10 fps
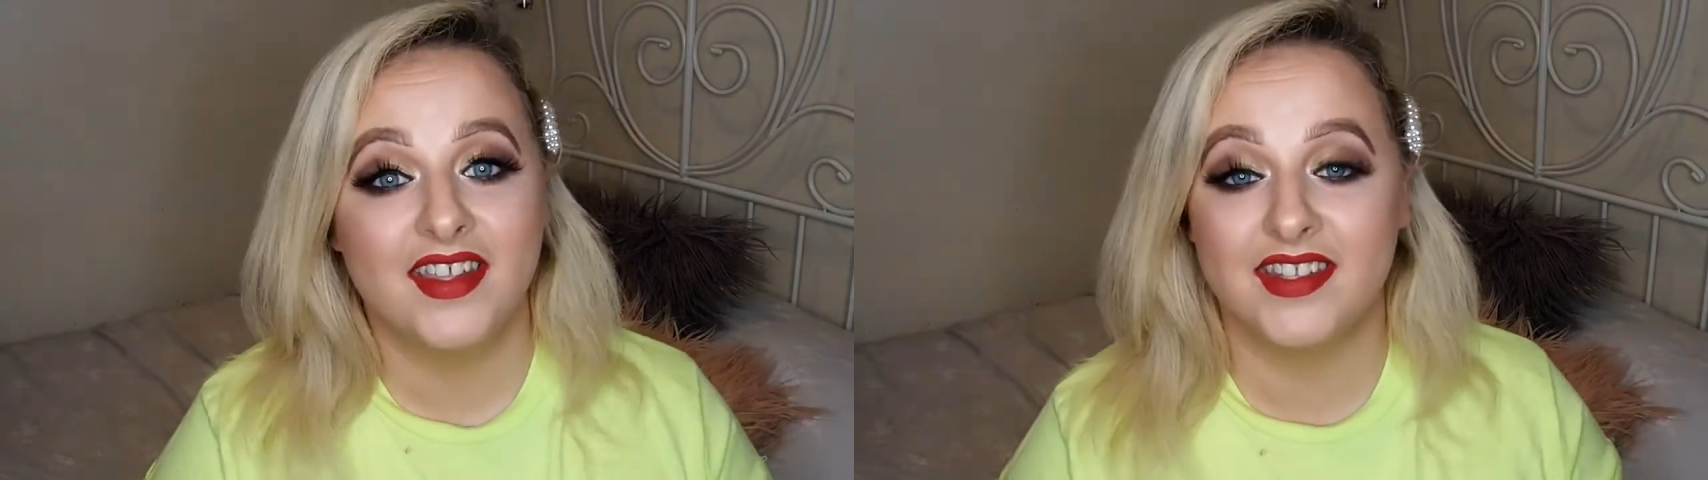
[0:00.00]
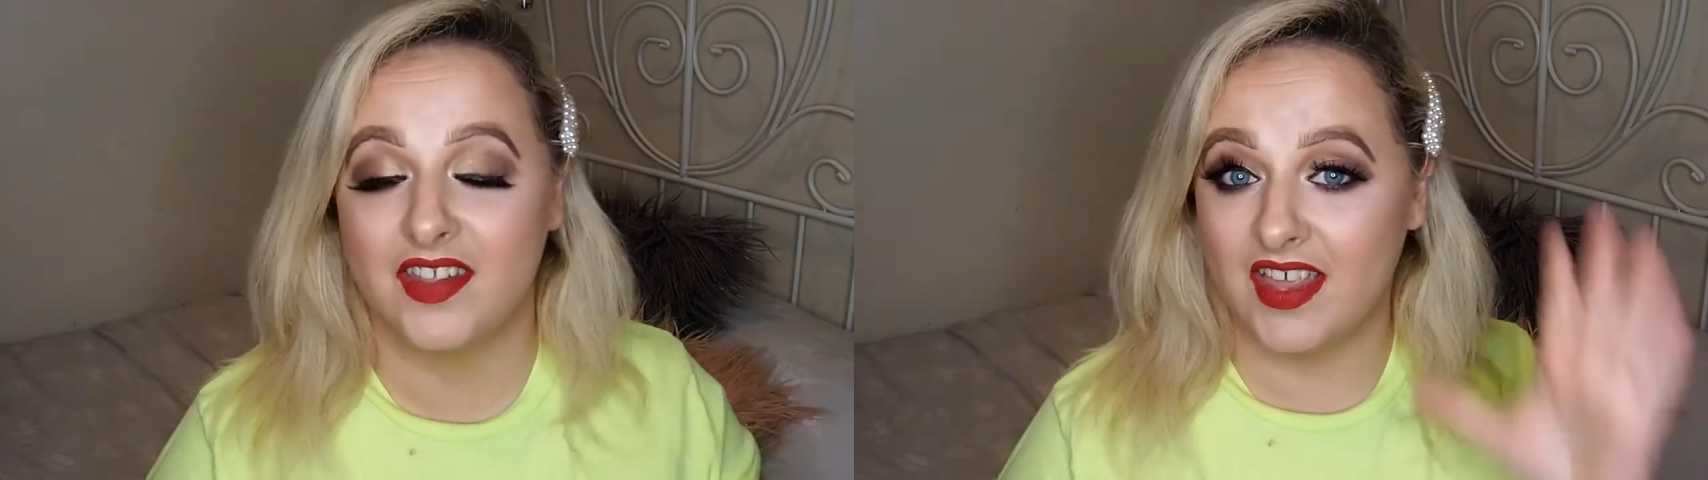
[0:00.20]

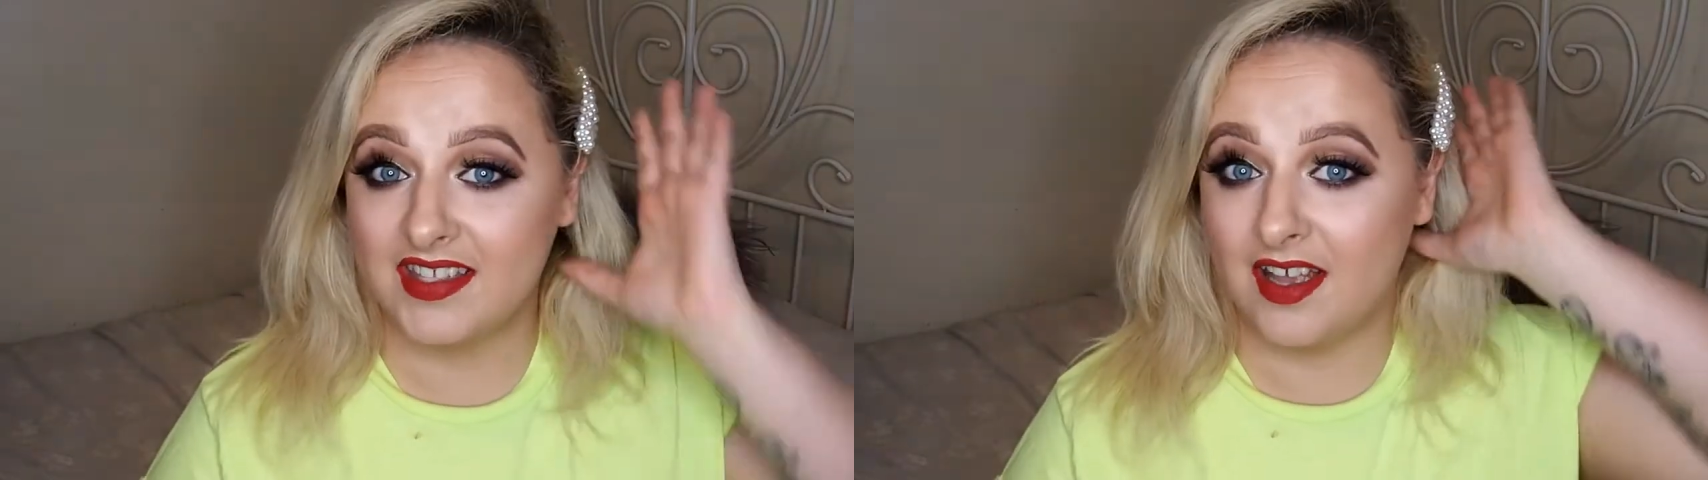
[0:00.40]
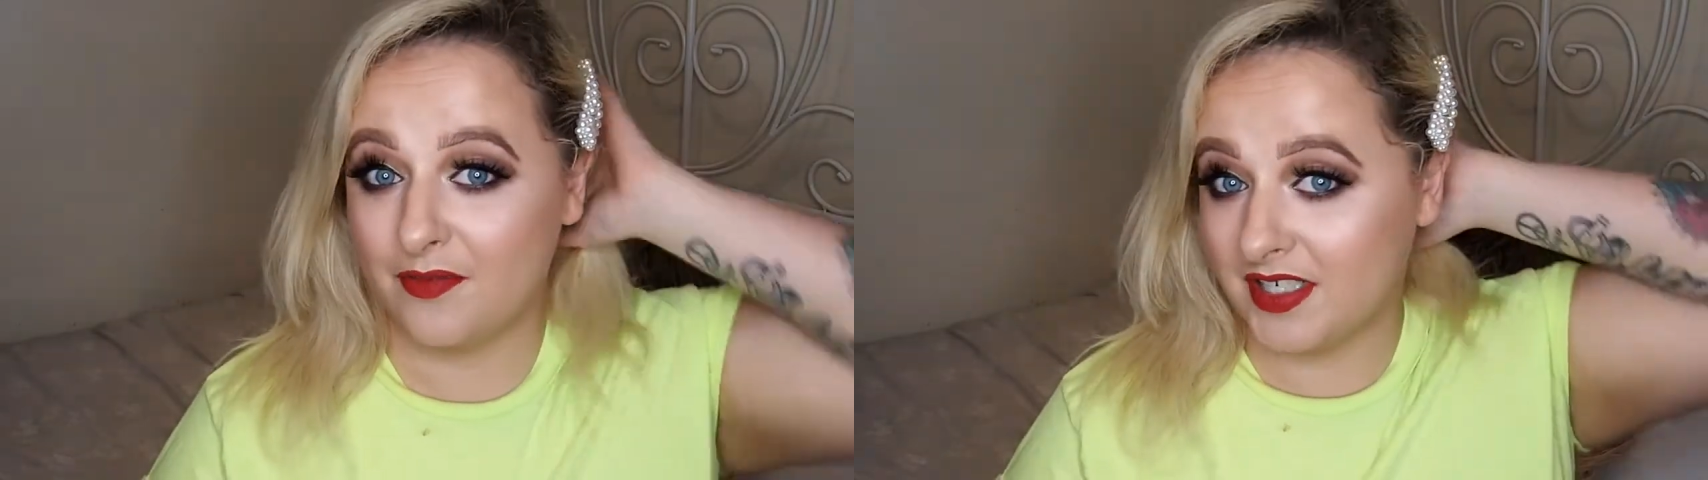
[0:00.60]
So
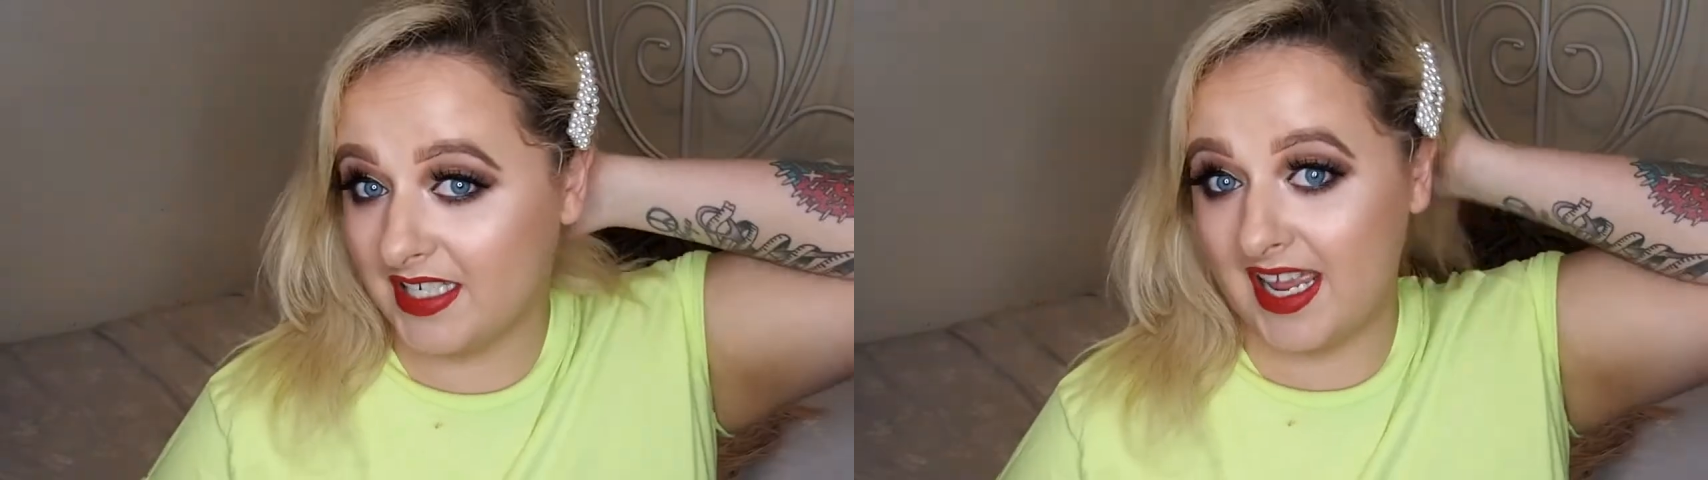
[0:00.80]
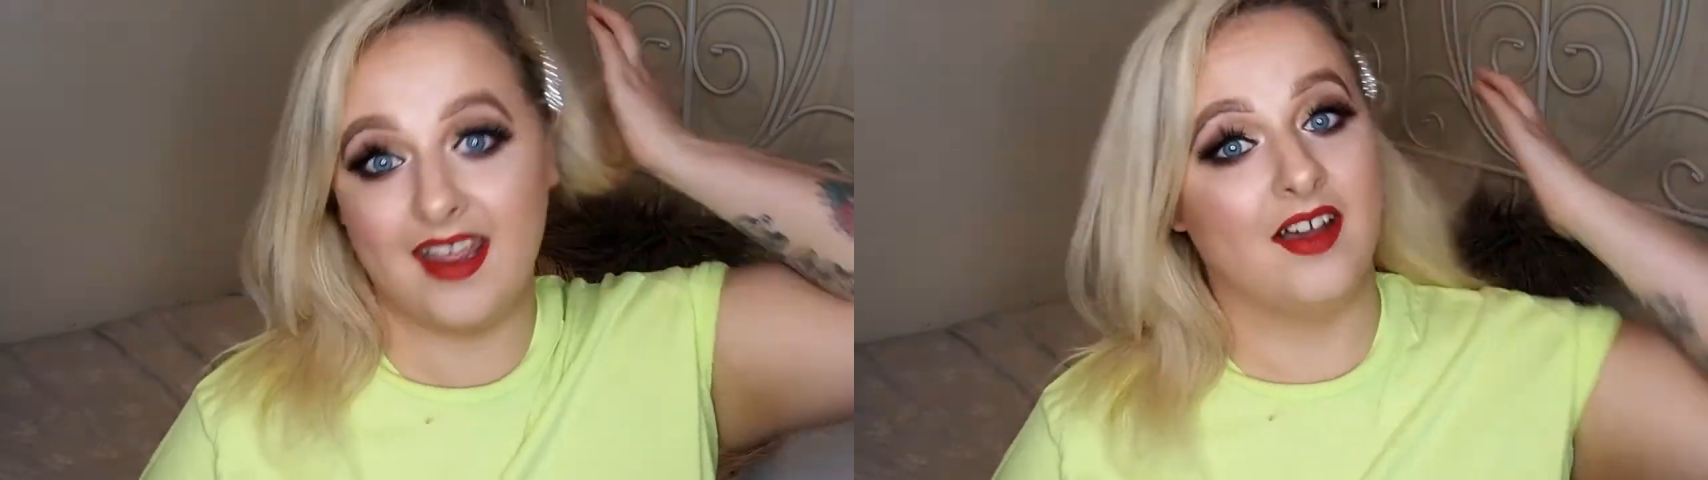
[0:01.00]
that's all for
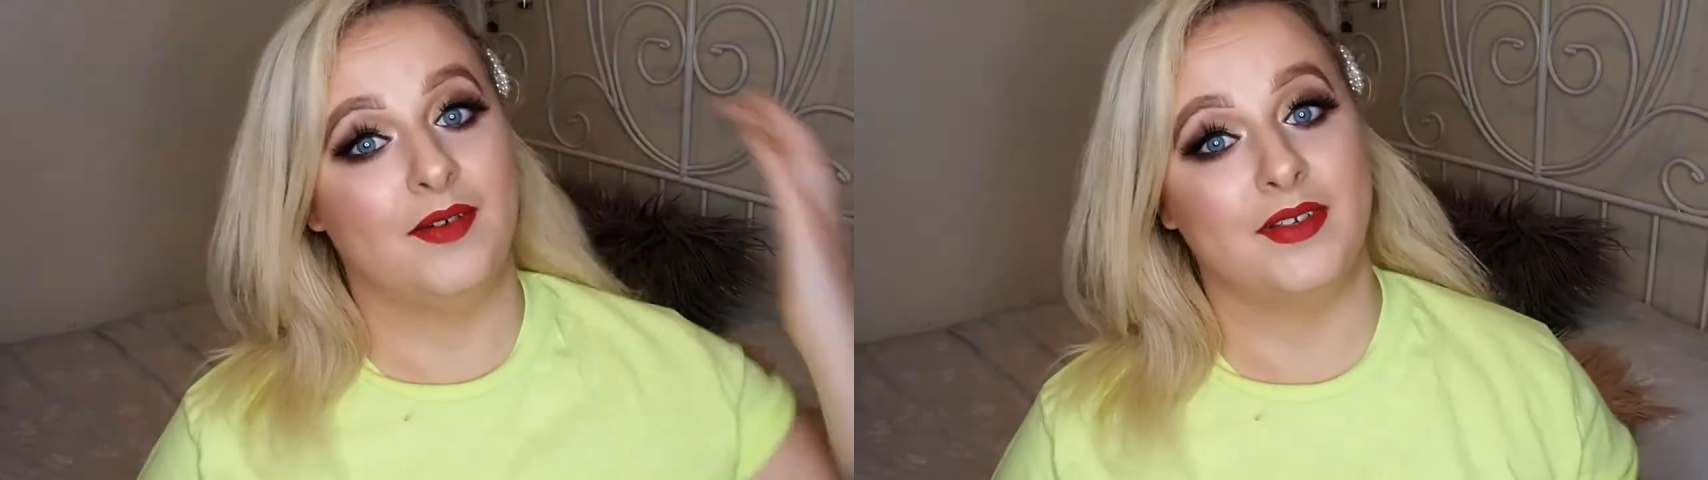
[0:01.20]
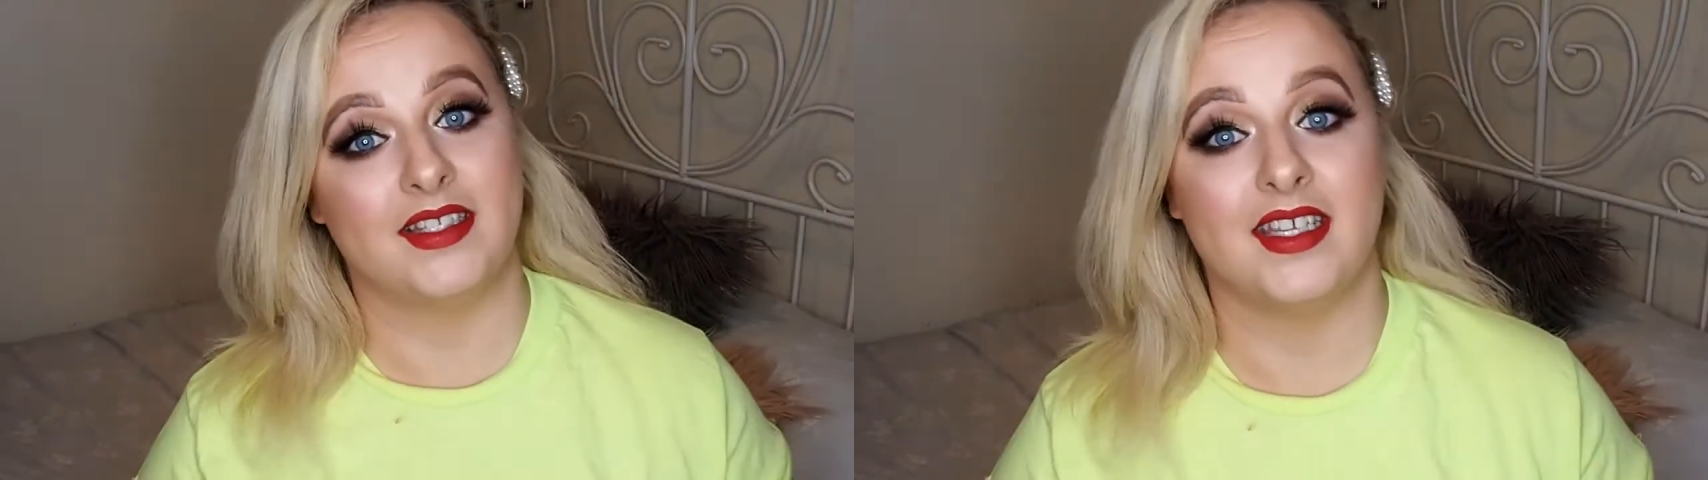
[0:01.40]
today. I
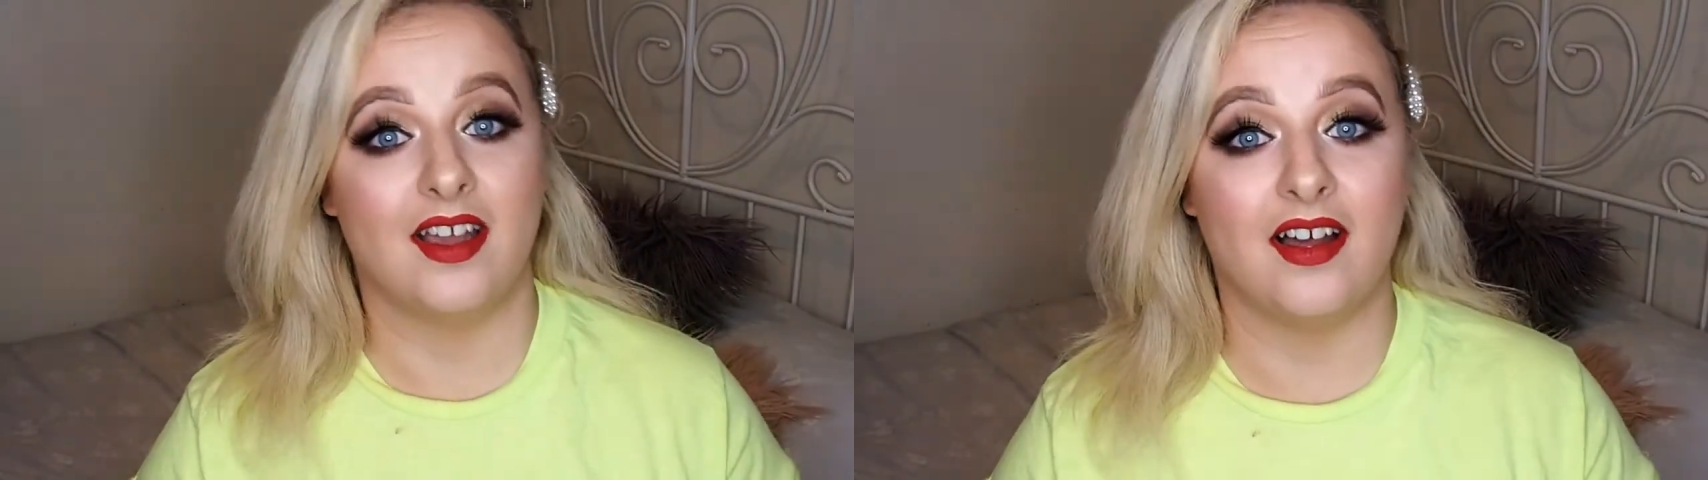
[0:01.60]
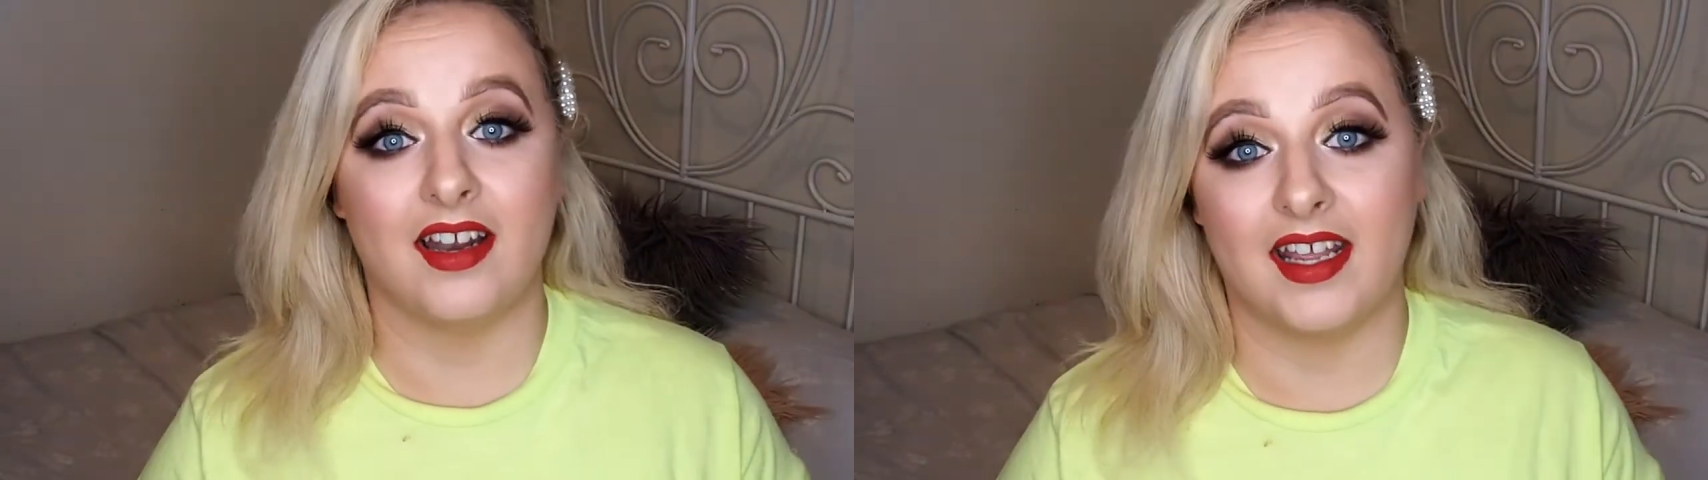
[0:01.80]
will see you all